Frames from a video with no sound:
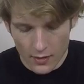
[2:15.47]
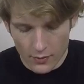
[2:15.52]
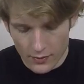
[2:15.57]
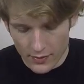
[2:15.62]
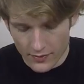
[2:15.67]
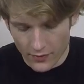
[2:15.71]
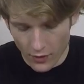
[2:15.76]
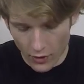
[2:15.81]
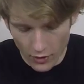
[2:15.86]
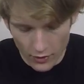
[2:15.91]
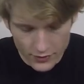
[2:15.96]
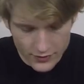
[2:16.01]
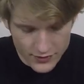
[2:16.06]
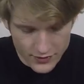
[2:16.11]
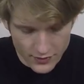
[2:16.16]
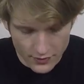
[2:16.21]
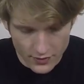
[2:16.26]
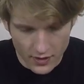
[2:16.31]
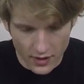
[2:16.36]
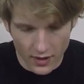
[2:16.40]
We've
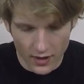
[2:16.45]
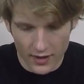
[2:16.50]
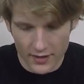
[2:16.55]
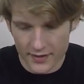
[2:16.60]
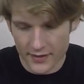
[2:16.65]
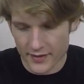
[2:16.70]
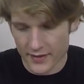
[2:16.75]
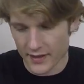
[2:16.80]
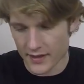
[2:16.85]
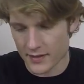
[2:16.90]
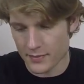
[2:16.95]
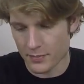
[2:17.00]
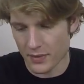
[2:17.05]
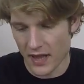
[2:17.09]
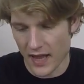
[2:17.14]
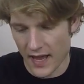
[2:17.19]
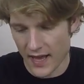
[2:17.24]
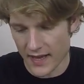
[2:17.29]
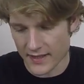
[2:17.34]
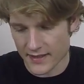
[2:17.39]
also got these
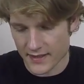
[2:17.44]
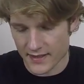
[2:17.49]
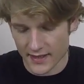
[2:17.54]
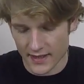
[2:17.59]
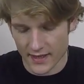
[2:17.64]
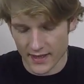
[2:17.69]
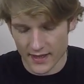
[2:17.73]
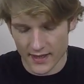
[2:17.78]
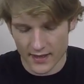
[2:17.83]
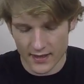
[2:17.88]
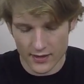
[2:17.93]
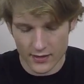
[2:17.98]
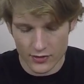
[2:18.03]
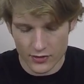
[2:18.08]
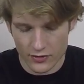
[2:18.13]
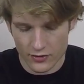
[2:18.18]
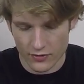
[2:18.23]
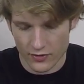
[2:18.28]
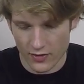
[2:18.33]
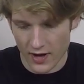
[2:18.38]
plastic
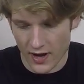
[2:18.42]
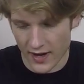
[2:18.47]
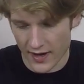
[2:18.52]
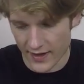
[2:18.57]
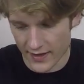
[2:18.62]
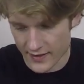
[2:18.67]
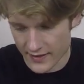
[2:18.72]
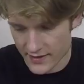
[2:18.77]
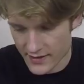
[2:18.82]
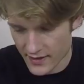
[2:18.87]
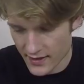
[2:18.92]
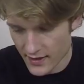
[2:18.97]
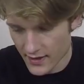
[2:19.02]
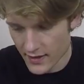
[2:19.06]
shrines,